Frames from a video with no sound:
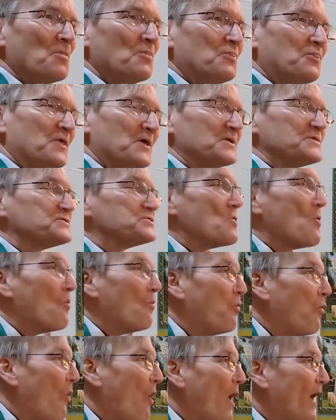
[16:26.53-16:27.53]
this
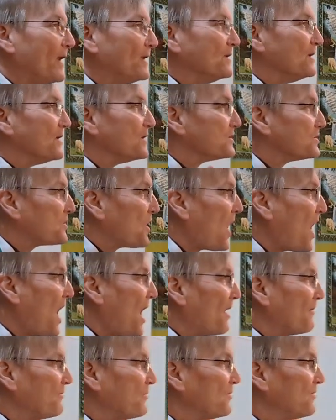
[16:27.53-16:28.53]
one
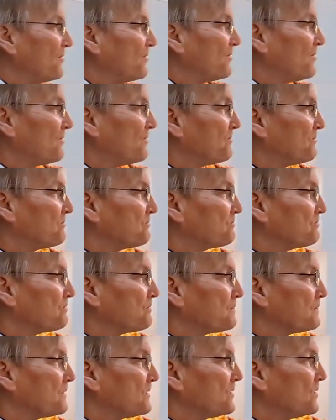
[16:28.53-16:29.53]
cup,
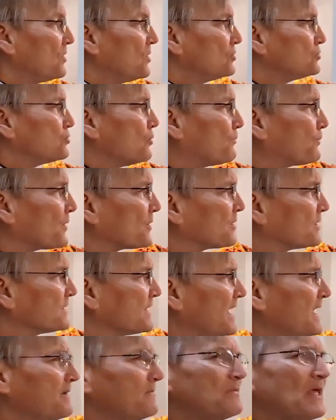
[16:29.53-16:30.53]
to
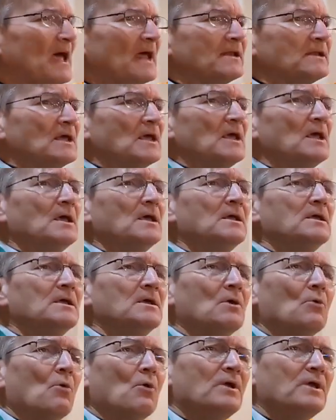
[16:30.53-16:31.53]
proclaim that
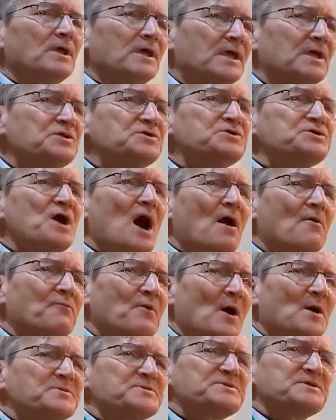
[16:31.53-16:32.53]
each of
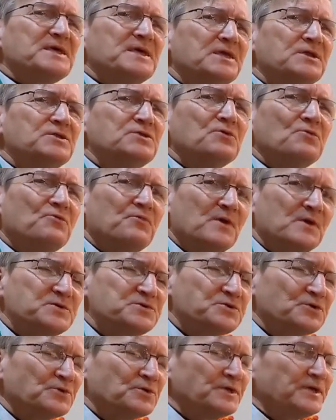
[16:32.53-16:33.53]
us
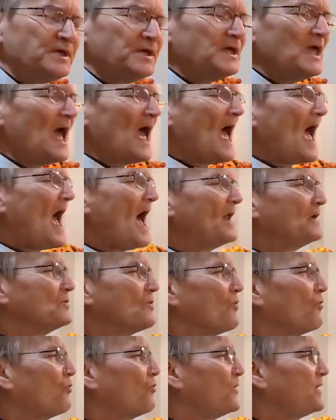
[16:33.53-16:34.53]
individually
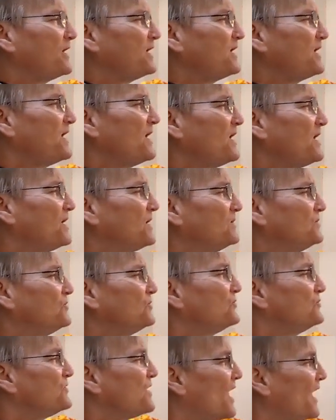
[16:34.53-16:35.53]
and we
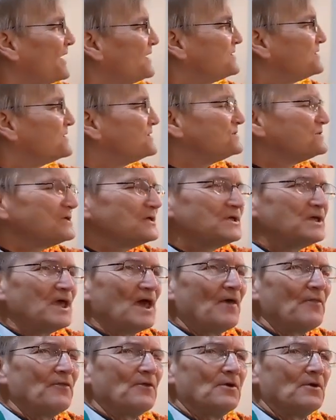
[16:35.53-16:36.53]
united
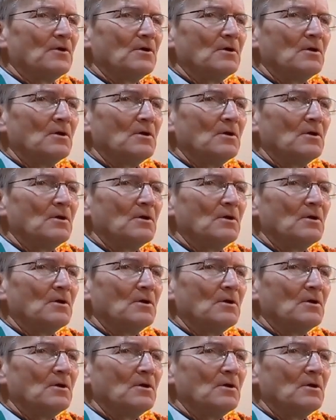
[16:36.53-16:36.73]
together